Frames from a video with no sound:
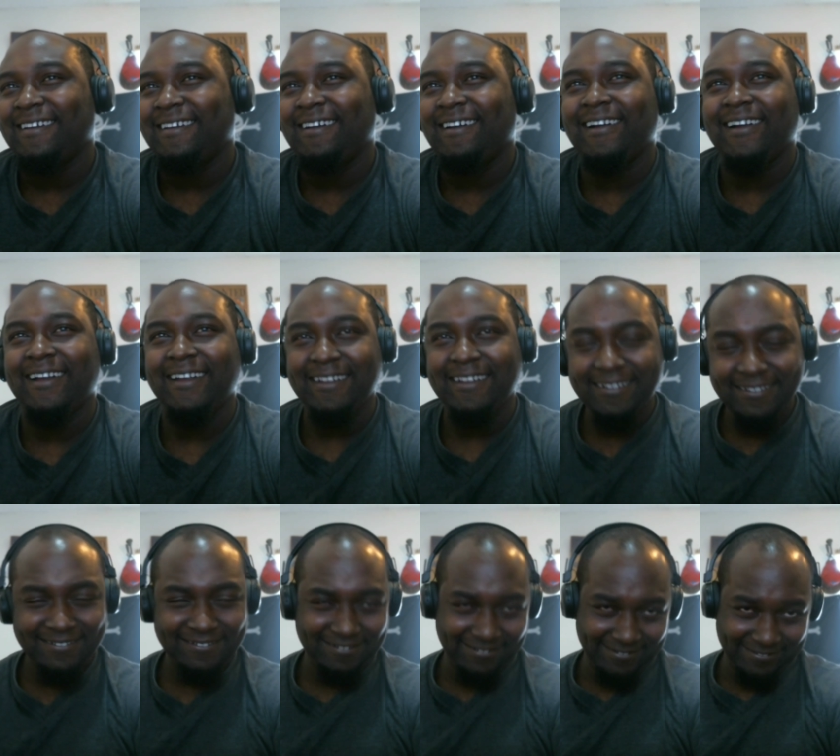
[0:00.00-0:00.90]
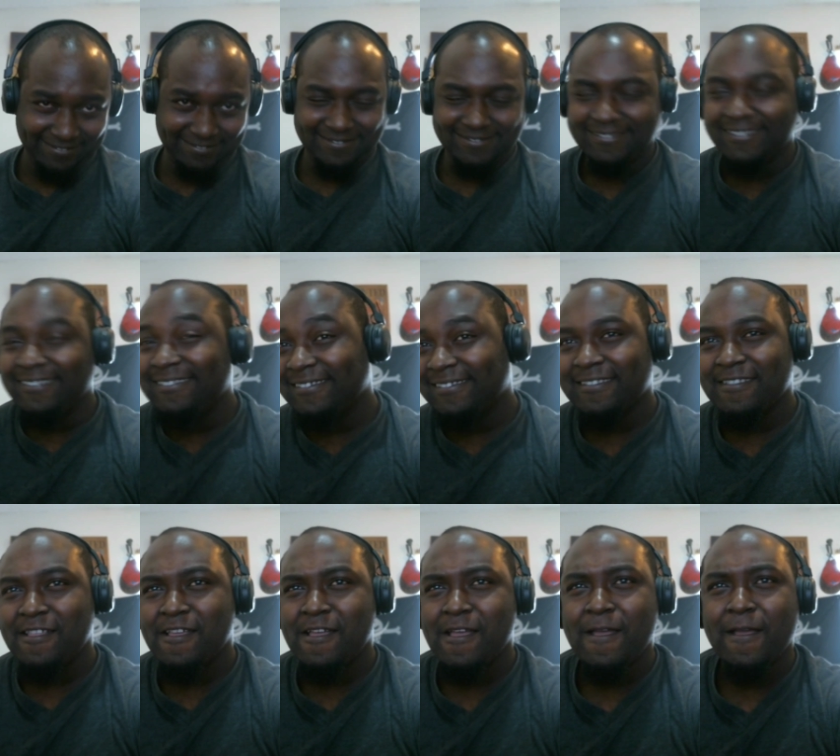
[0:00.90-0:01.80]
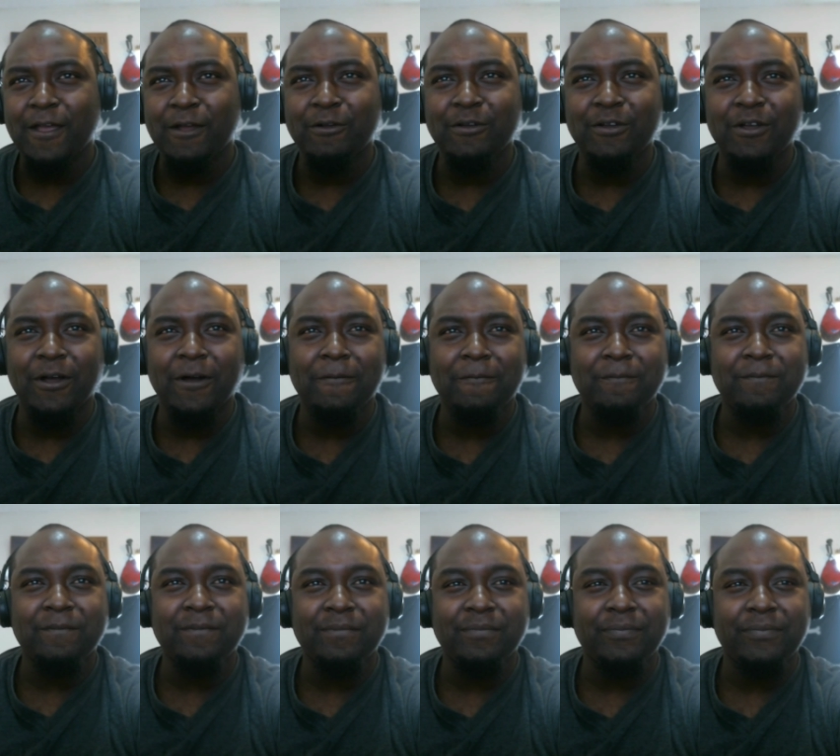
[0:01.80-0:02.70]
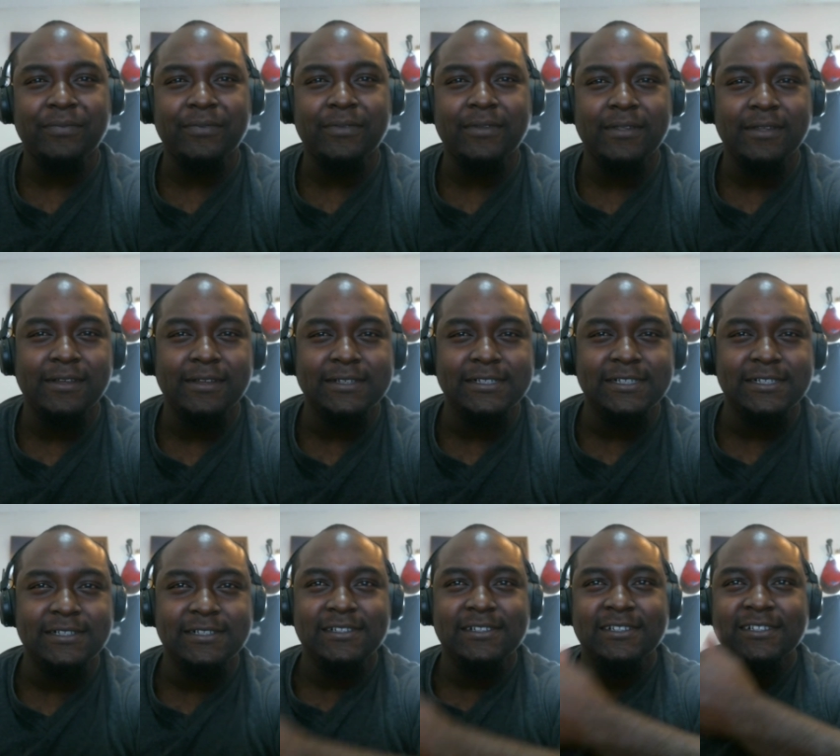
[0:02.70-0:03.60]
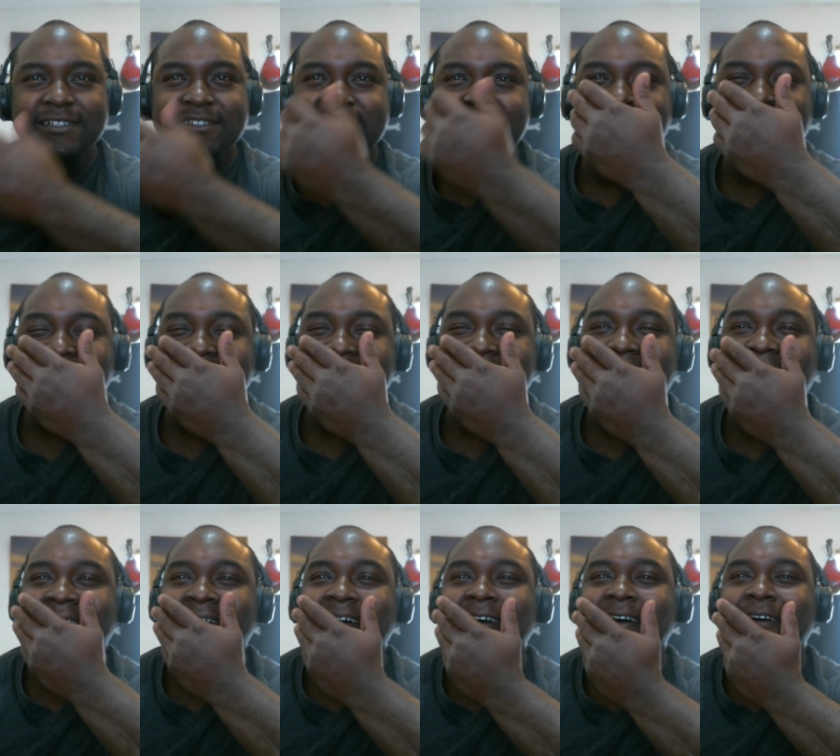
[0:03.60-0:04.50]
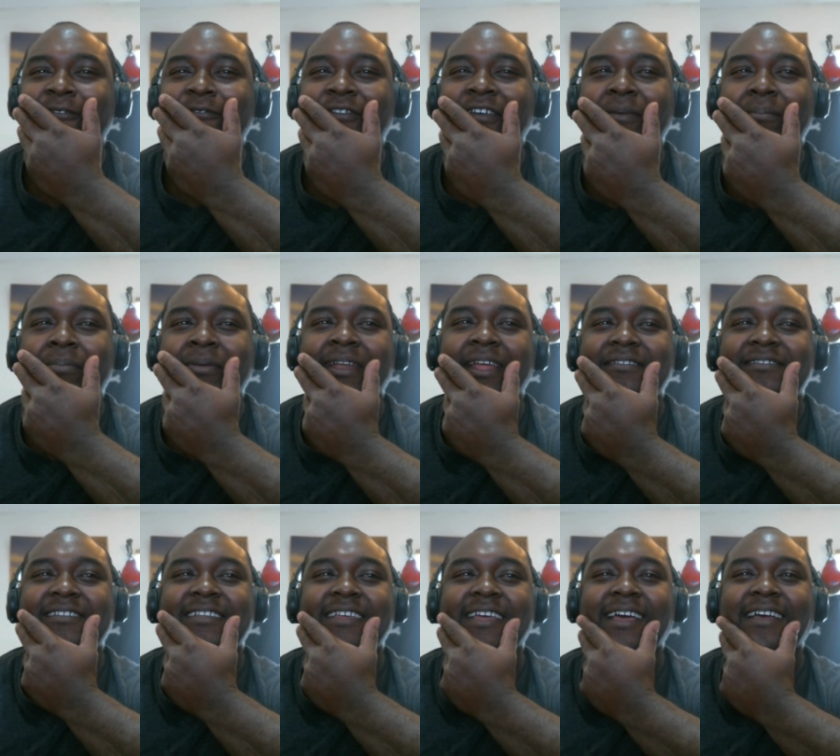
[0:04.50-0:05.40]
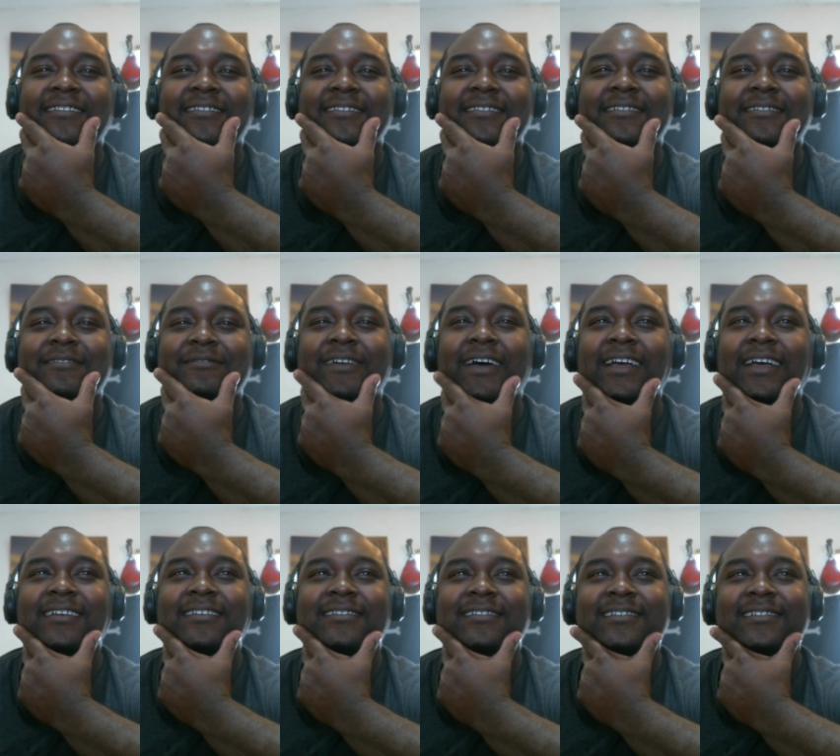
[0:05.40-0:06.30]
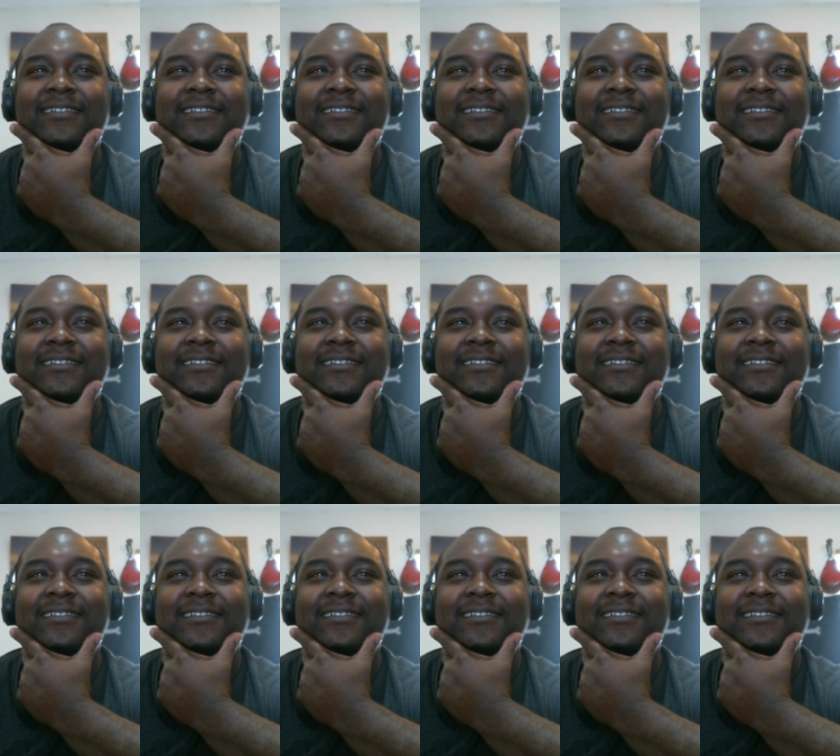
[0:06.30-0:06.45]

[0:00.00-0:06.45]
Alright. Here we go. Shout out to uh, Vib and HDX. Facts.